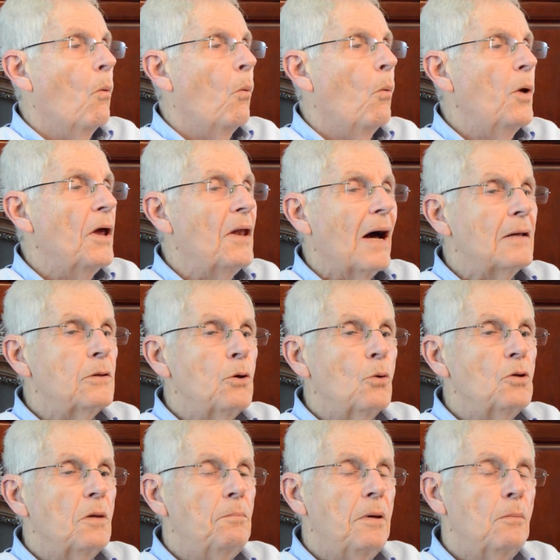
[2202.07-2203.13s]
We are not the
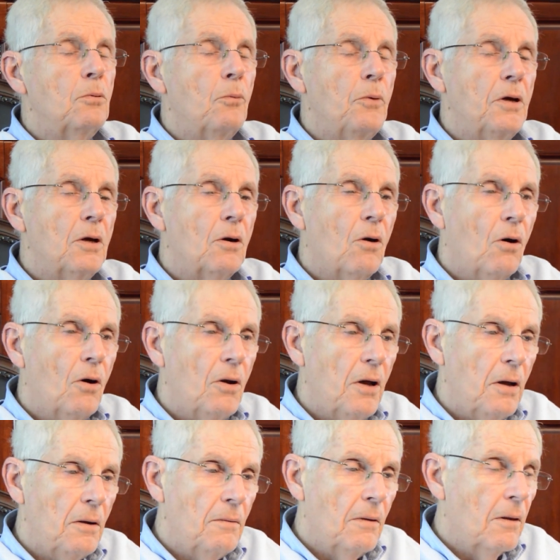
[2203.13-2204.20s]
only people
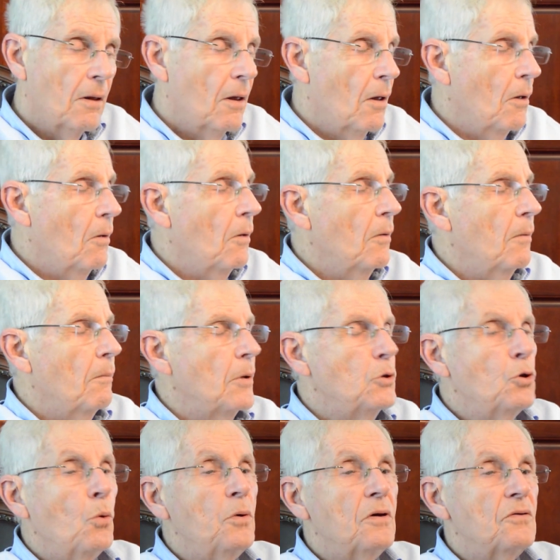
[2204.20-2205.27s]
reincarnate. Been
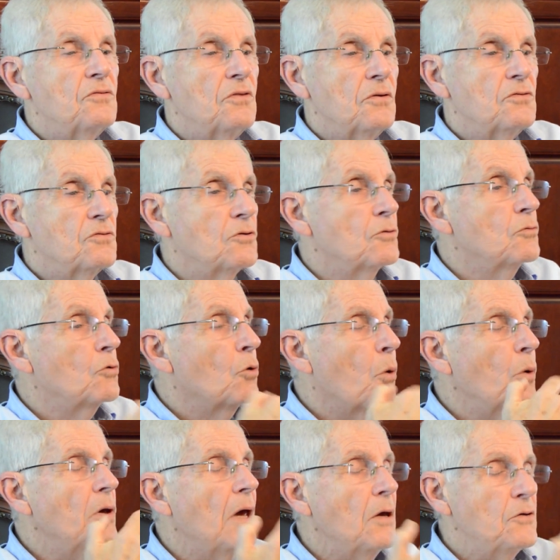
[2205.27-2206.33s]
doing it since
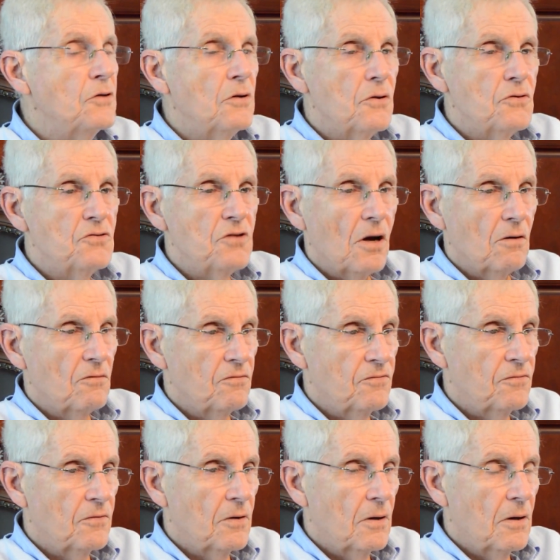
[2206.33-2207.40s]
creation
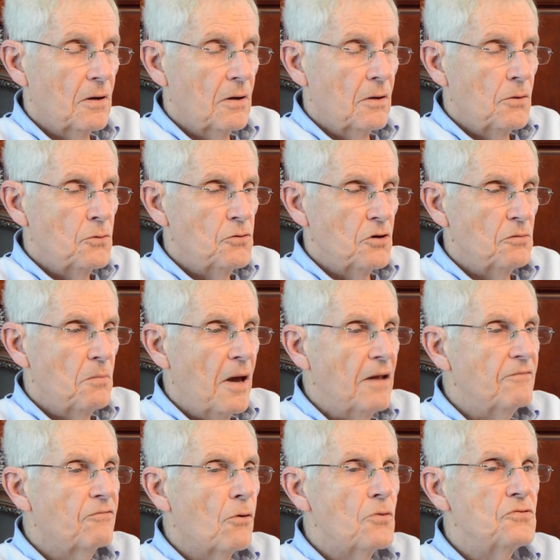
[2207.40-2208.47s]
itself, since
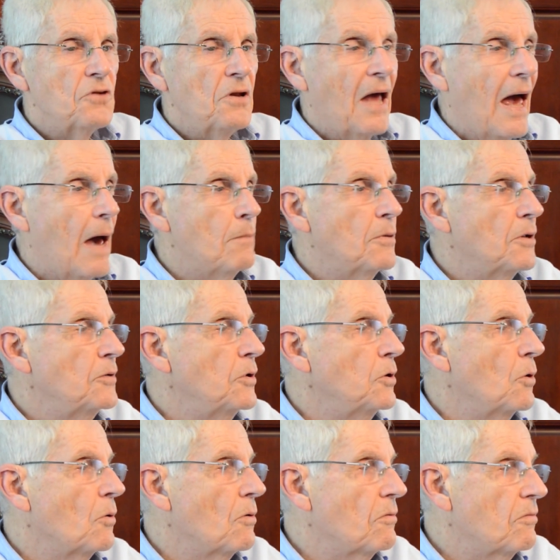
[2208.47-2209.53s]
man first inhabited the
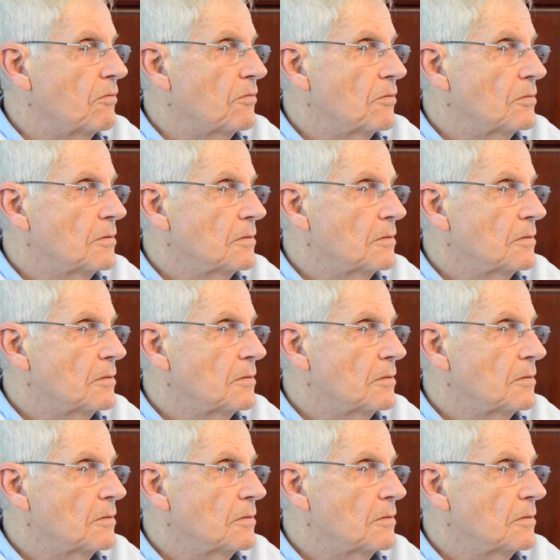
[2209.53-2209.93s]
earth.